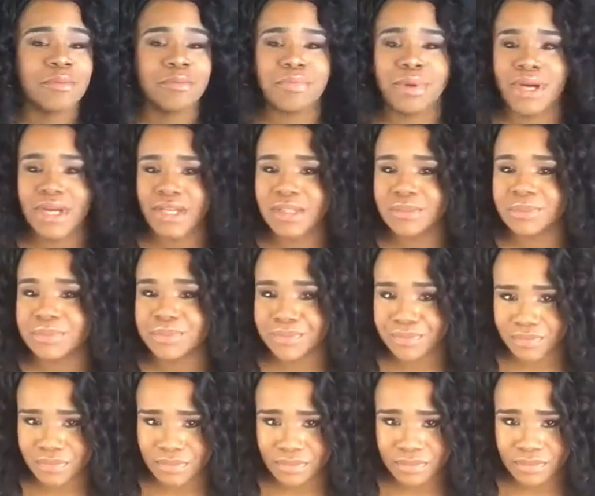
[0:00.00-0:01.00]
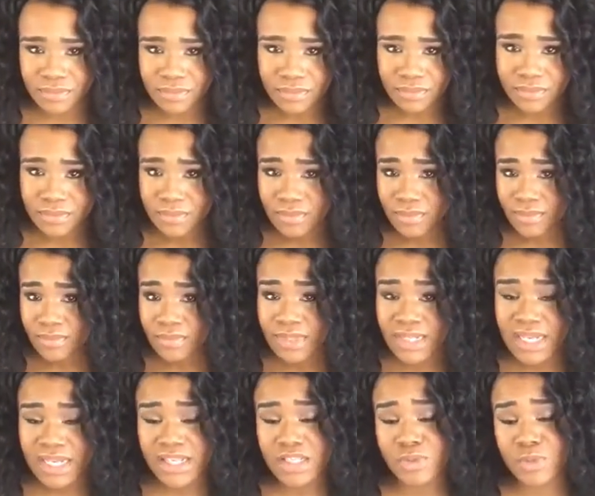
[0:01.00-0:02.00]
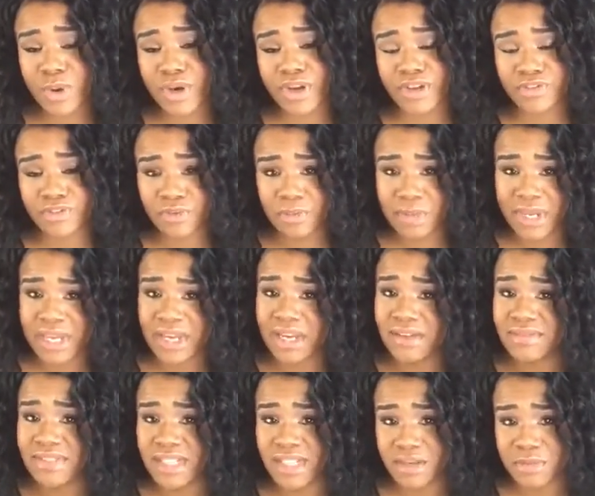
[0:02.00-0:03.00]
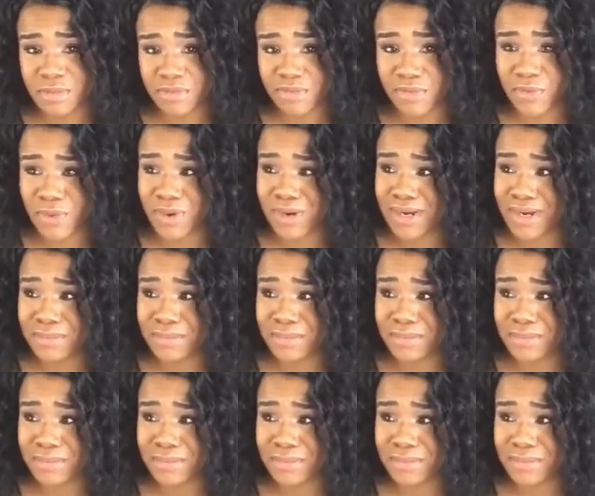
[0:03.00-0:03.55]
But it's working for me, and I've done it before.